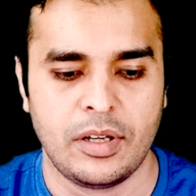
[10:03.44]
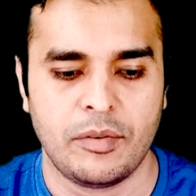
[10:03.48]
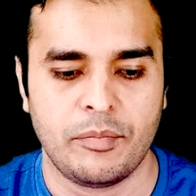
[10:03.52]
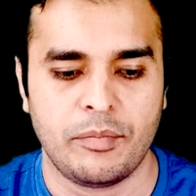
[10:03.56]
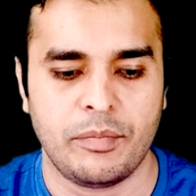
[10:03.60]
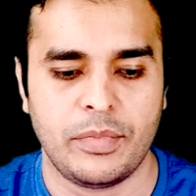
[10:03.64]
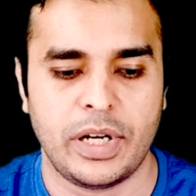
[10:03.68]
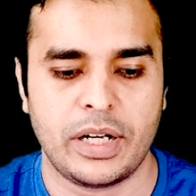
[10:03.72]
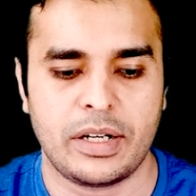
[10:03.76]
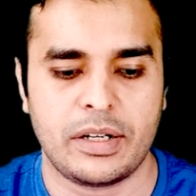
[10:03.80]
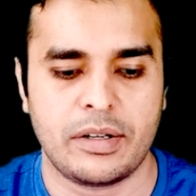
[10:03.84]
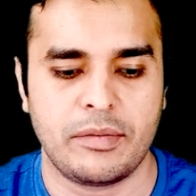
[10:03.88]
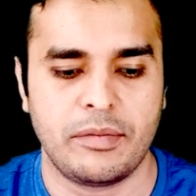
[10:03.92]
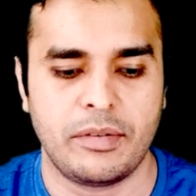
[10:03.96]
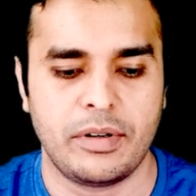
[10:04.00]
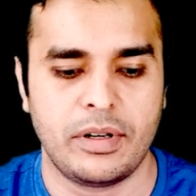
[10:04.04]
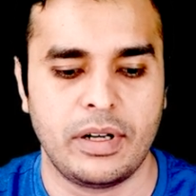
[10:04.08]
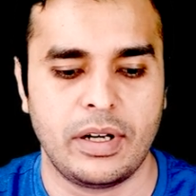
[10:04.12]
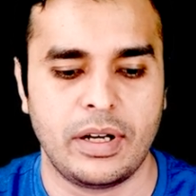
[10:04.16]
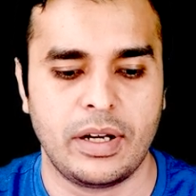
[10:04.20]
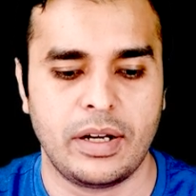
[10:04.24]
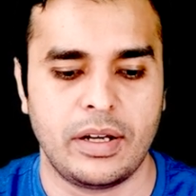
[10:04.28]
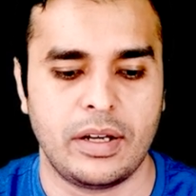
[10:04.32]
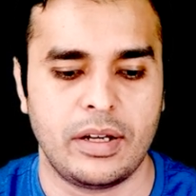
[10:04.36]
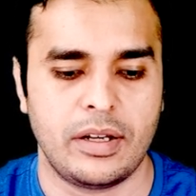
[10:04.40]
but
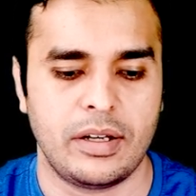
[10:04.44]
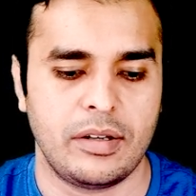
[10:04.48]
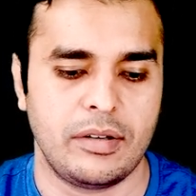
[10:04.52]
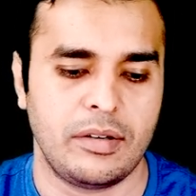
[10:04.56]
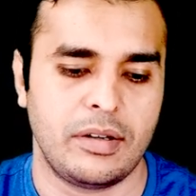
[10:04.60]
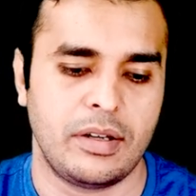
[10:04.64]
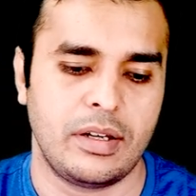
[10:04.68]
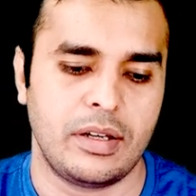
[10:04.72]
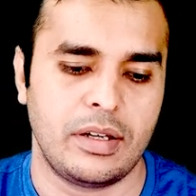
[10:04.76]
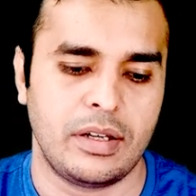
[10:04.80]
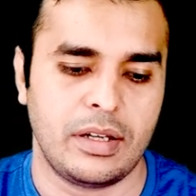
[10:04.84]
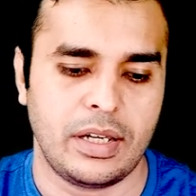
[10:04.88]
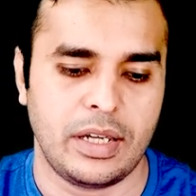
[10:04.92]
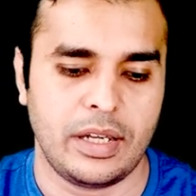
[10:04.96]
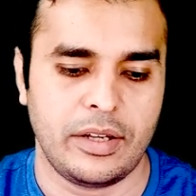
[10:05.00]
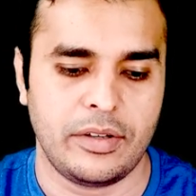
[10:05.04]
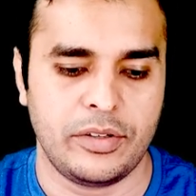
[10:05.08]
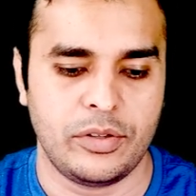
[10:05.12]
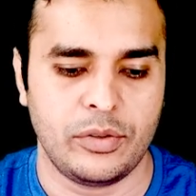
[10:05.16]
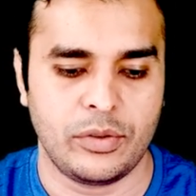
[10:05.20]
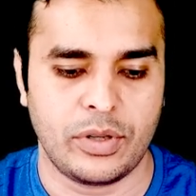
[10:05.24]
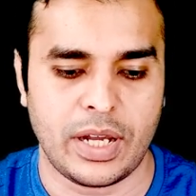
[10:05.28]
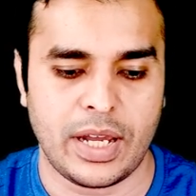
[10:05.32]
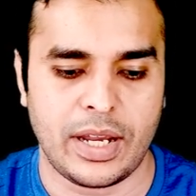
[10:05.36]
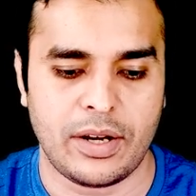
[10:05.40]

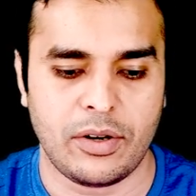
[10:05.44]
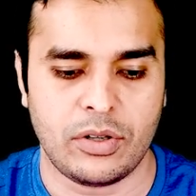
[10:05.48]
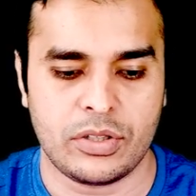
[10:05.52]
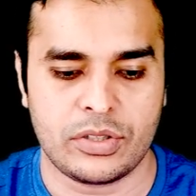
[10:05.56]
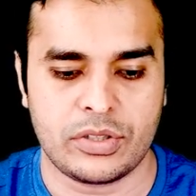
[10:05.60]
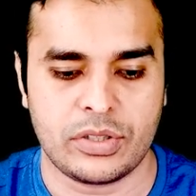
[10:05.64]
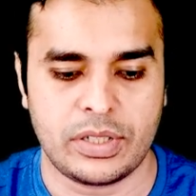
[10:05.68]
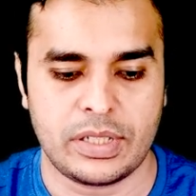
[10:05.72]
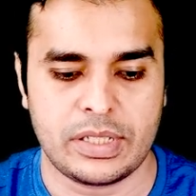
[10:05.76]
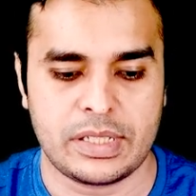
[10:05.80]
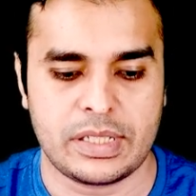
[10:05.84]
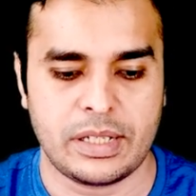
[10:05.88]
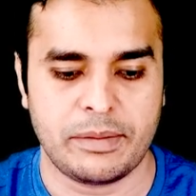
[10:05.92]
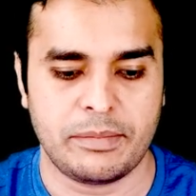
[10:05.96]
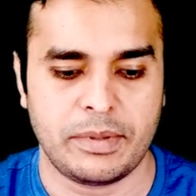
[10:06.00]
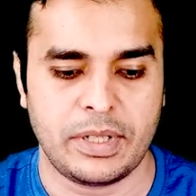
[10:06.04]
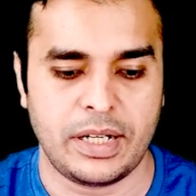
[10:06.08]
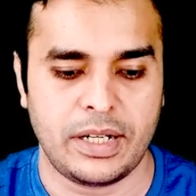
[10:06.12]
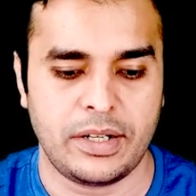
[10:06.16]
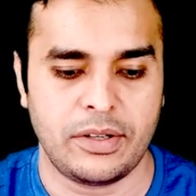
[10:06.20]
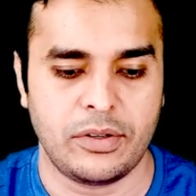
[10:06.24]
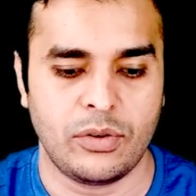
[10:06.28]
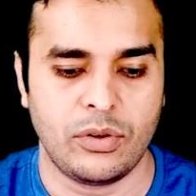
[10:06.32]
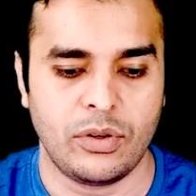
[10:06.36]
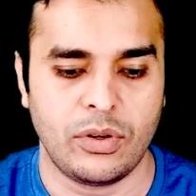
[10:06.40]
you can also disable
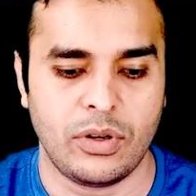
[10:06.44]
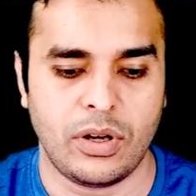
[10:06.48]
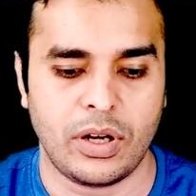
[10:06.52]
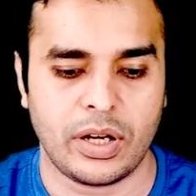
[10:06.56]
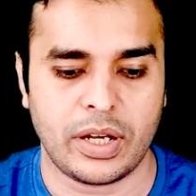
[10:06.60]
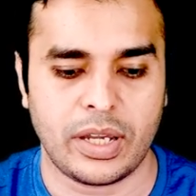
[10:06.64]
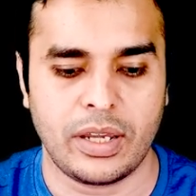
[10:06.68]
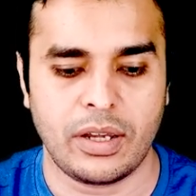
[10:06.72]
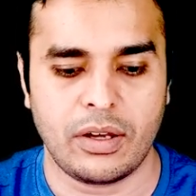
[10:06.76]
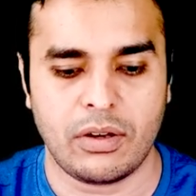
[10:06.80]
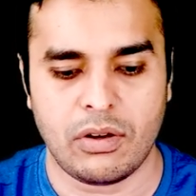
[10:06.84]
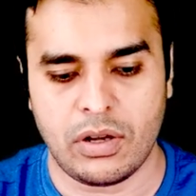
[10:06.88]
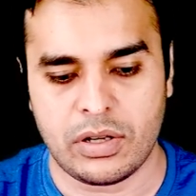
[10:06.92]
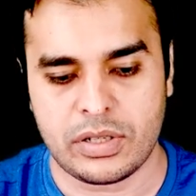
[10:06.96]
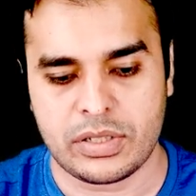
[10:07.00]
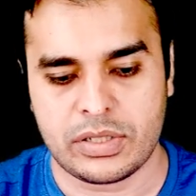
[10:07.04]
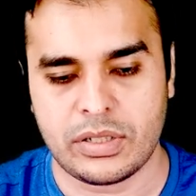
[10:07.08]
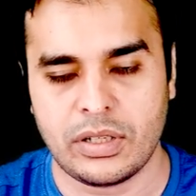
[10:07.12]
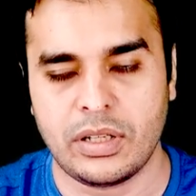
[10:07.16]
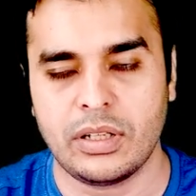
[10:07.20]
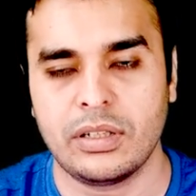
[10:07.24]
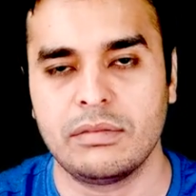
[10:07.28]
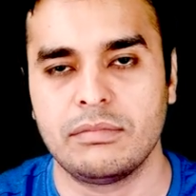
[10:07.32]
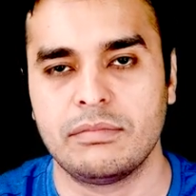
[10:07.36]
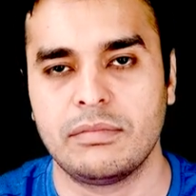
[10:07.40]
it, no logging
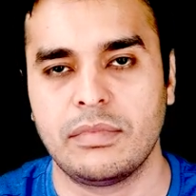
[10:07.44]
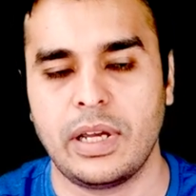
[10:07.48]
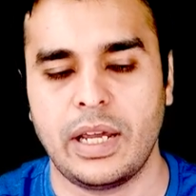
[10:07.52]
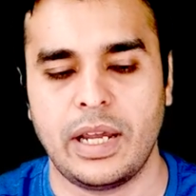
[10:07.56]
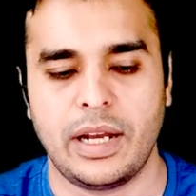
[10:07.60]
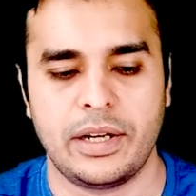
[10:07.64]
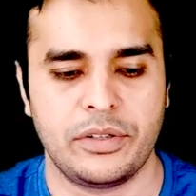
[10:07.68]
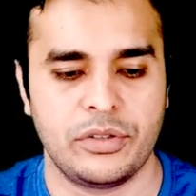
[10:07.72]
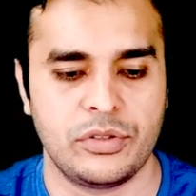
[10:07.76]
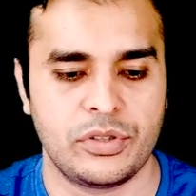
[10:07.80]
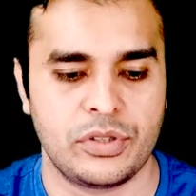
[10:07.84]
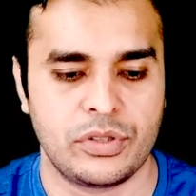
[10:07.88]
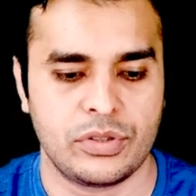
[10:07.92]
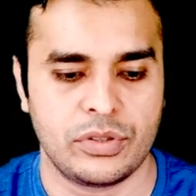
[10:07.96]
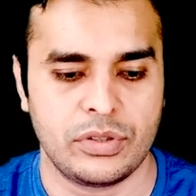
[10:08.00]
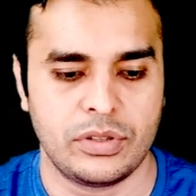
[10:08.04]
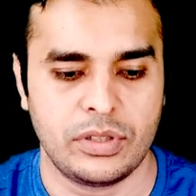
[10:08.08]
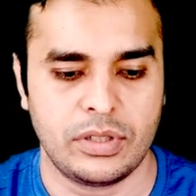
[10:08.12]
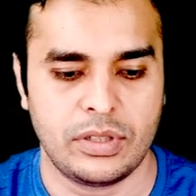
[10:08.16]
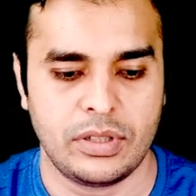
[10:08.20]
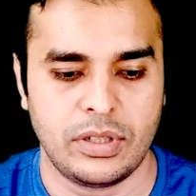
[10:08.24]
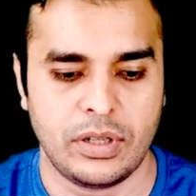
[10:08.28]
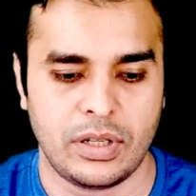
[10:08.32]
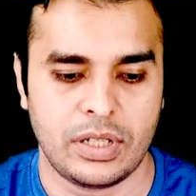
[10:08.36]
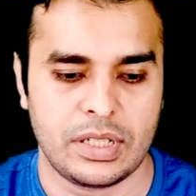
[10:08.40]
console, and you
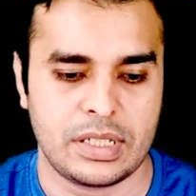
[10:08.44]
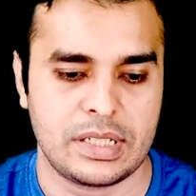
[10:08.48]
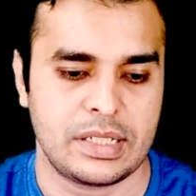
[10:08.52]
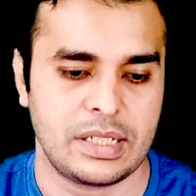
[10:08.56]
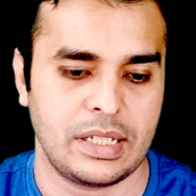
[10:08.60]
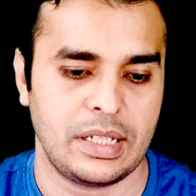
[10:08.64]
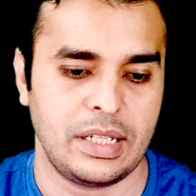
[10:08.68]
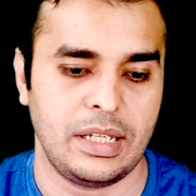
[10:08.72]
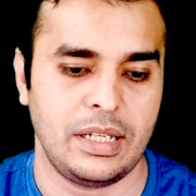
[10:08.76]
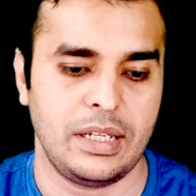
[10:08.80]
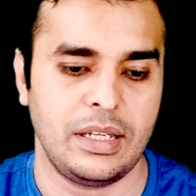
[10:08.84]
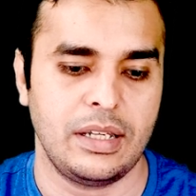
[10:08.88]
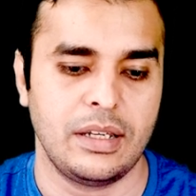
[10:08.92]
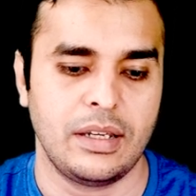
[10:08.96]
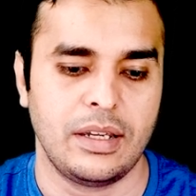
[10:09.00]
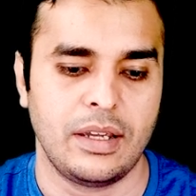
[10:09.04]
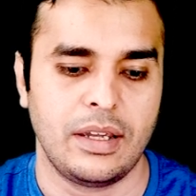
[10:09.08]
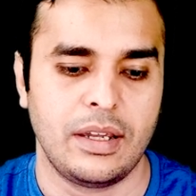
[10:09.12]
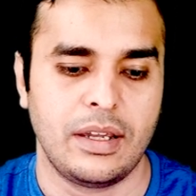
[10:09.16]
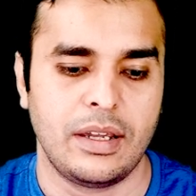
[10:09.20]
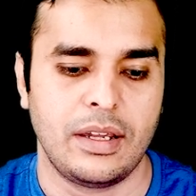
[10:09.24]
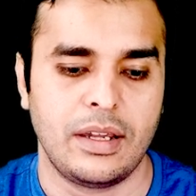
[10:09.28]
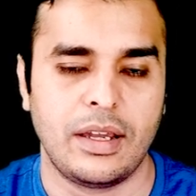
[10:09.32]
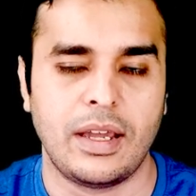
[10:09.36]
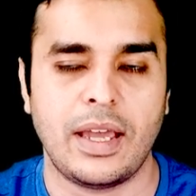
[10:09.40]
should not see
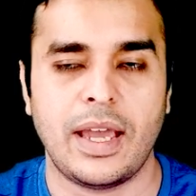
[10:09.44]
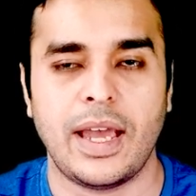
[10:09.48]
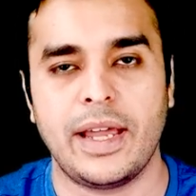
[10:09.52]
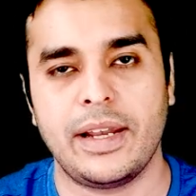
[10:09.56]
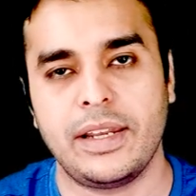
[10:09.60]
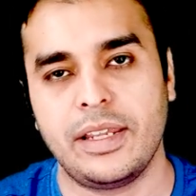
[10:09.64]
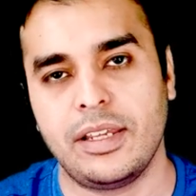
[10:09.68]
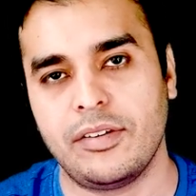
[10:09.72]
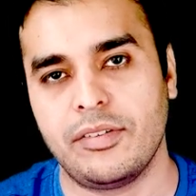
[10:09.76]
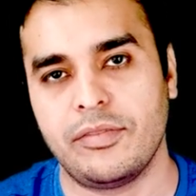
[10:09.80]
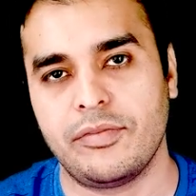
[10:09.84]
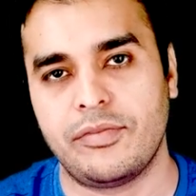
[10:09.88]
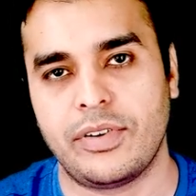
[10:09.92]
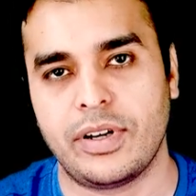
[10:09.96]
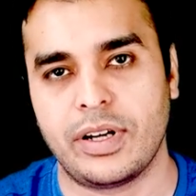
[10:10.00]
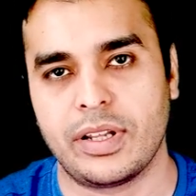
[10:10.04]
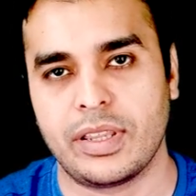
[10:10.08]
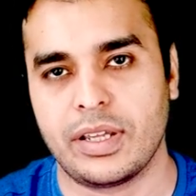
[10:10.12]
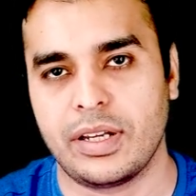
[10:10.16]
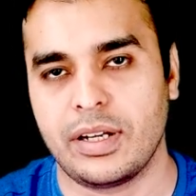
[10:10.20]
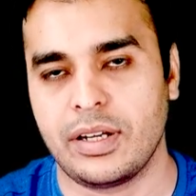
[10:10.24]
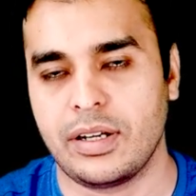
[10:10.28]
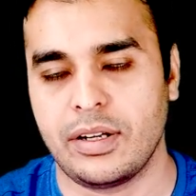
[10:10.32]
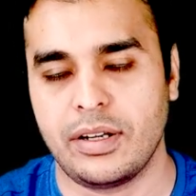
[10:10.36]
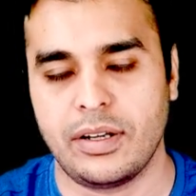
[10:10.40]
any
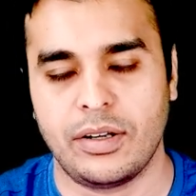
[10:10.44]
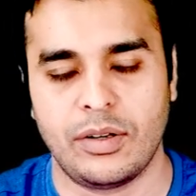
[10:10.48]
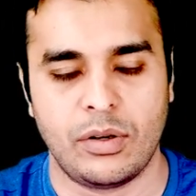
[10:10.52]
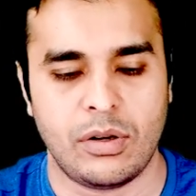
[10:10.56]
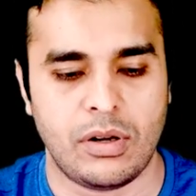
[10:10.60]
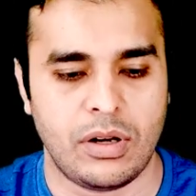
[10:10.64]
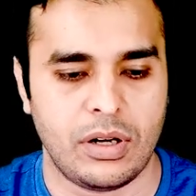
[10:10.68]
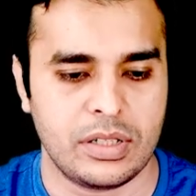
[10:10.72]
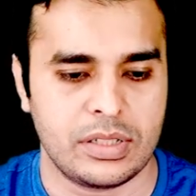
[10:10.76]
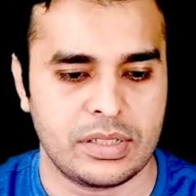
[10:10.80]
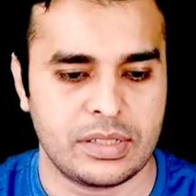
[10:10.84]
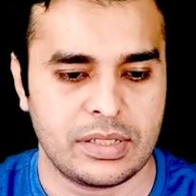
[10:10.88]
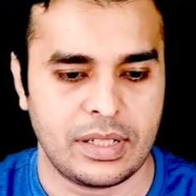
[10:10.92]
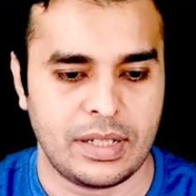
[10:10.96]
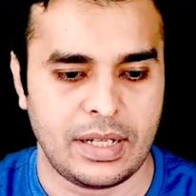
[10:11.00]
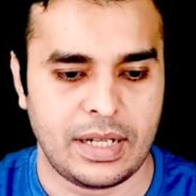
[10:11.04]
further logs.